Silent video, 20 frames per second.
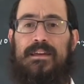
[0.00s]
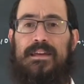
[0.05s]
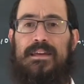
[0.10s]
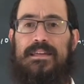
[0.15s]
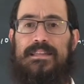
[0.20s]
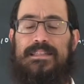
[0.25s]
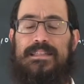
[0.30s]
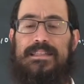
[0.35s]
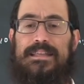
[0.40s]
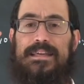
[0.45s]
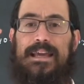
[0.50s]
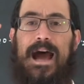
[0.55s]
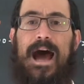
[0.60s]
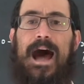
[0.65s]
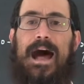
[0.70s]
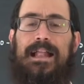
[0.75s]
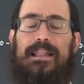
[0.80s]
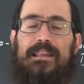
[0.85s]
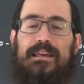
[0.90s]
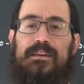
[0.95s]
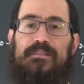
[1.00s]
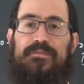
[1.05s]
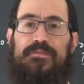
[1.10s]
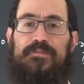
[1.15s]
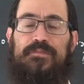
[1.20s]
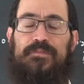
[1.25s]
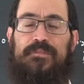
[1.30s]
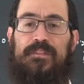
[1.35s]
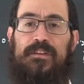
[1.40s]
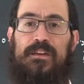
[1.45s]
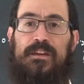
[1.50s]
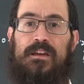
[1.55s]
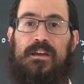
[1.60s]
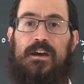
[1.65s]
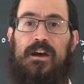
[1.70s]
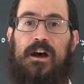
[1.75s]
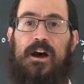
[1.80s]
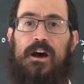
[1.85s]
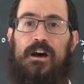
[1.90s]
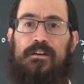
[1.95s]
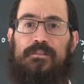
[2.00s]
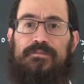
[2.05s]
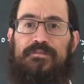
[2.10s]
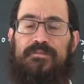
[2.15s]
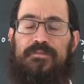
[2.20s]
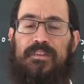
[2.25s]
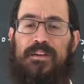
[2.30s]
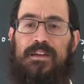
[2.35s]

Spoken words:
is the aleph of